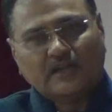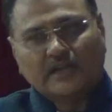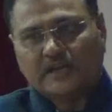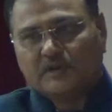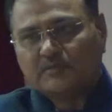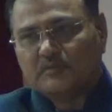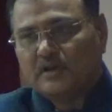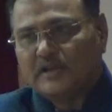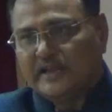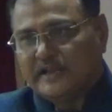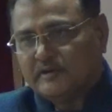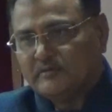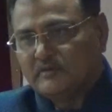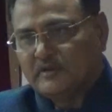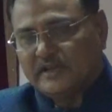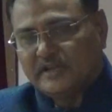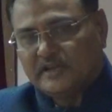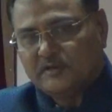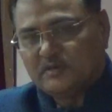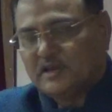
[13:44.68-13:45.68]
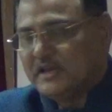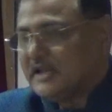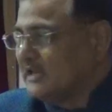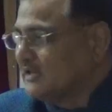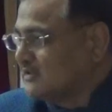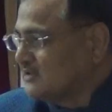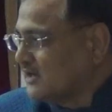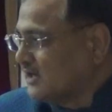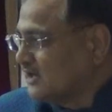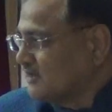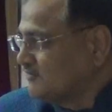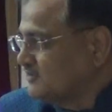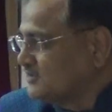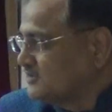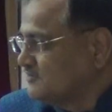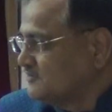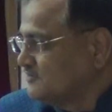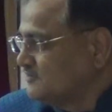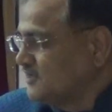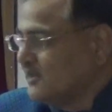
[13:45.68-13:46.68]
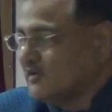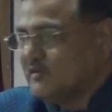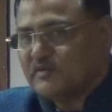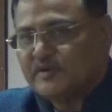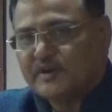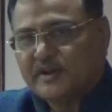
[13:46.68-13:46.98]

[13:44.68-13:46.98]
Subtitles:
animal health card. We have